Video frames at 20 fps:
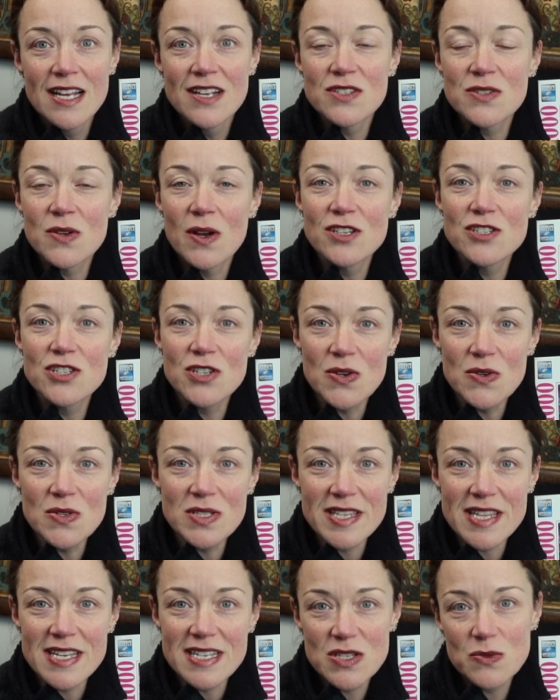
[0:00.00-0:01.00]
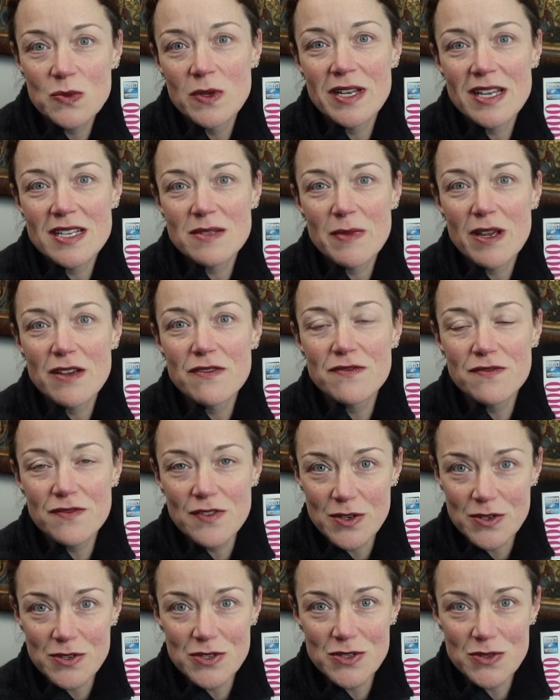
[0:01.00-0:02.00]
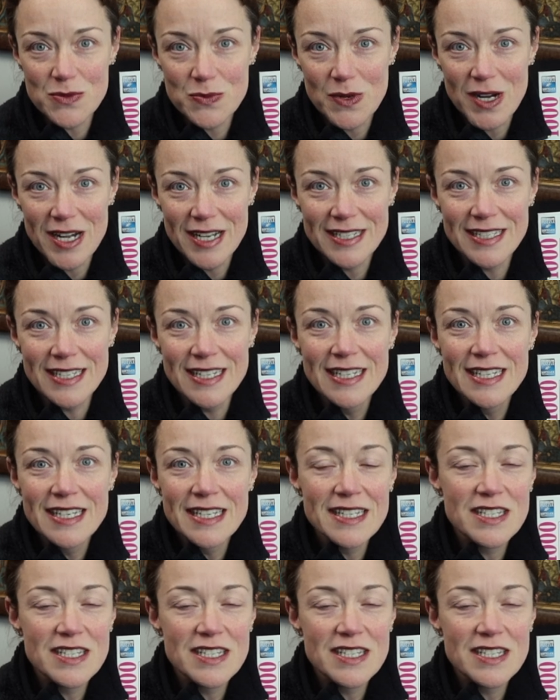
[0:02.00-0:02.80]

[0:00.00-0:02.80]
so I chose this one as my first one.